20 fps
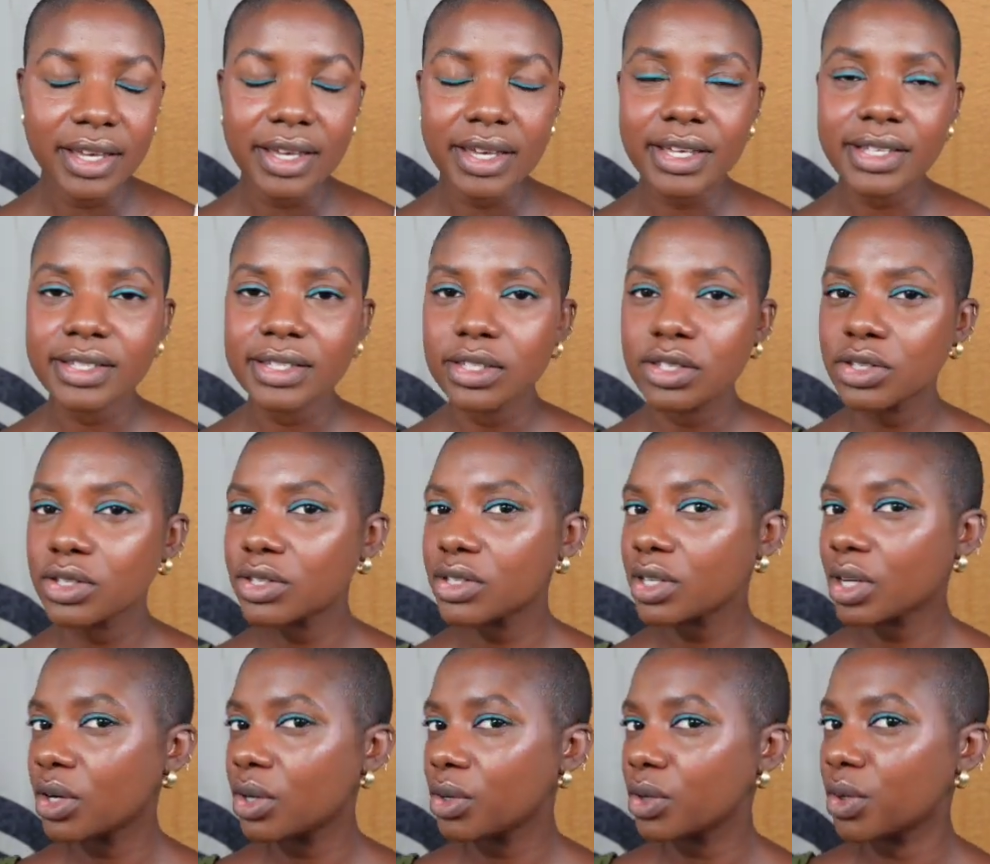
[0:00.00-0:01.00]
It's
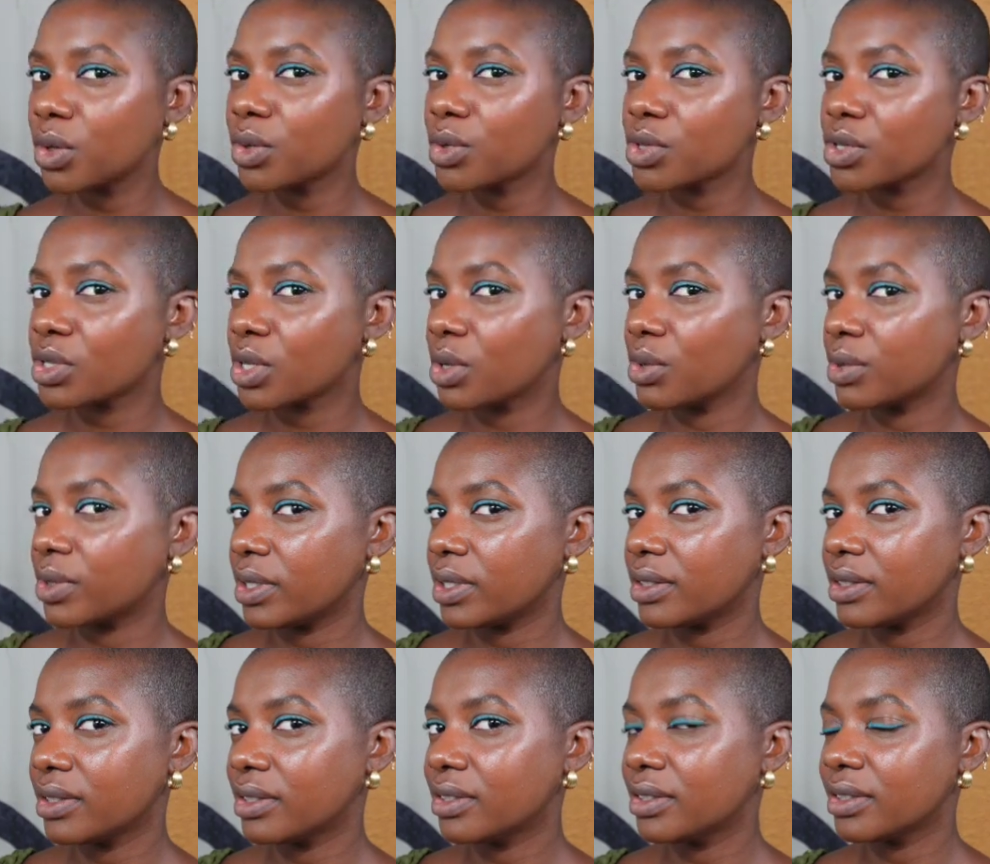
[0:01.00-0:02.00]
so, so
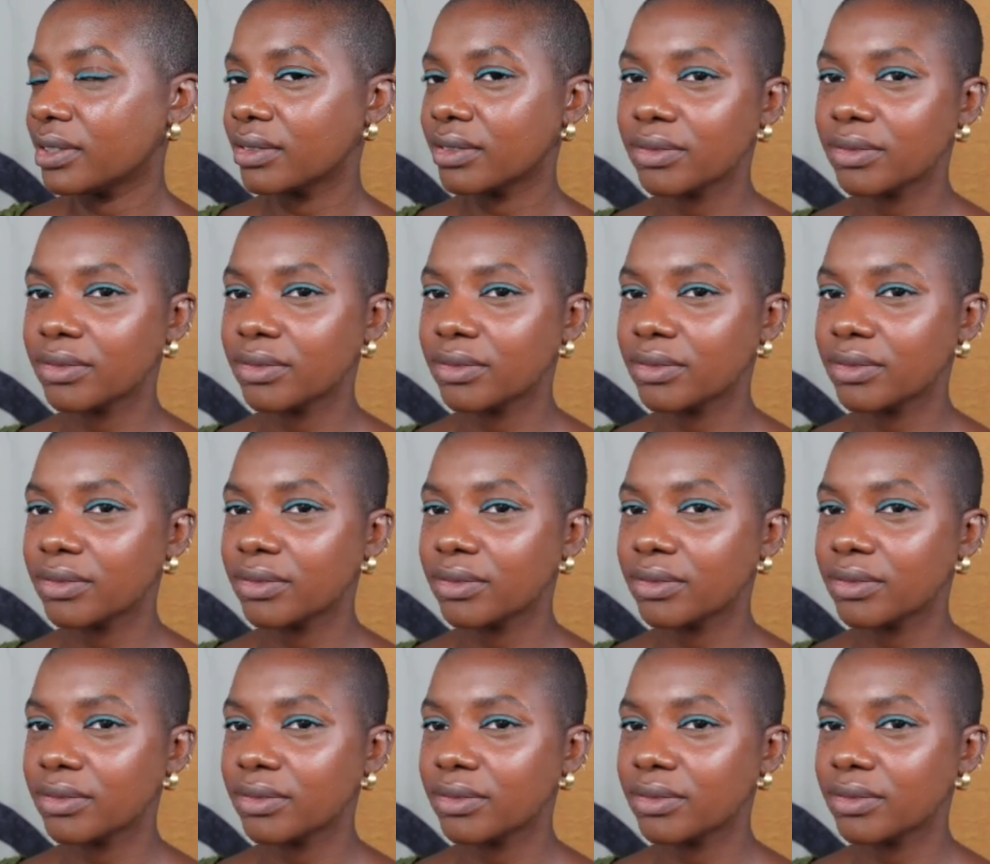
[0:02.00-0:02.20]
good.